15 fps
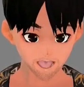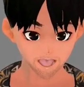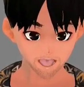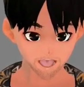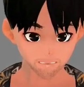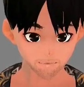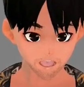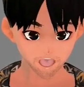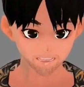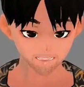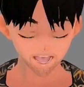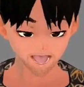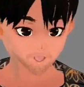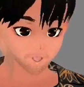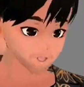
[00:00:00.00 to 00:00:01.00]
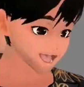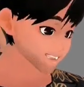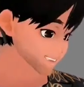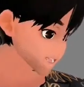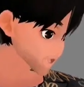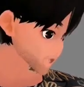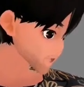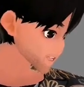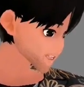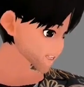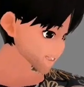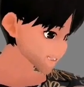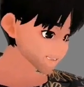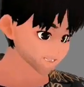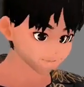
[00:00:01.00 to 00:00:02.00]
controls how much your
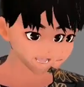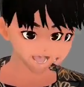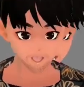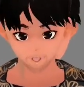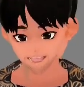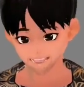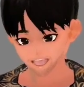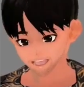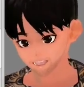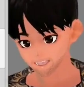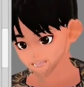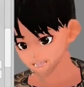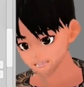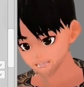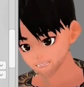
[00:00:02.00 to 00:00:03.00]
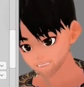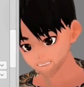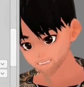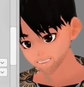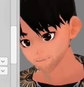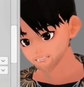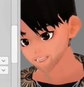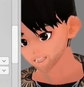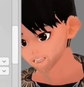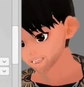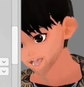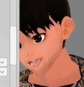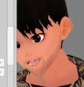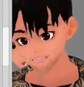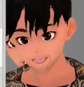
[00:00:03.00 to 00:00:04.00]
avatar is
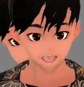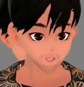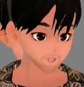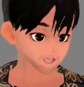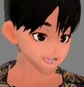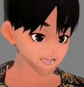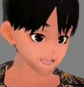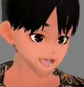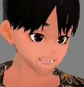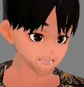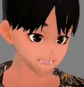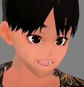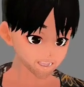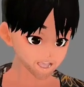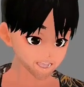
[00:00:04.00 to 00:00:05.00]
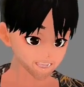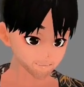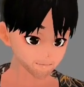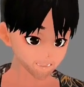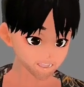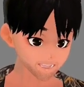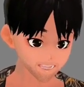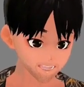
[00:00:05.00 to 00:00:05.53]
turning and moving when you turn, right?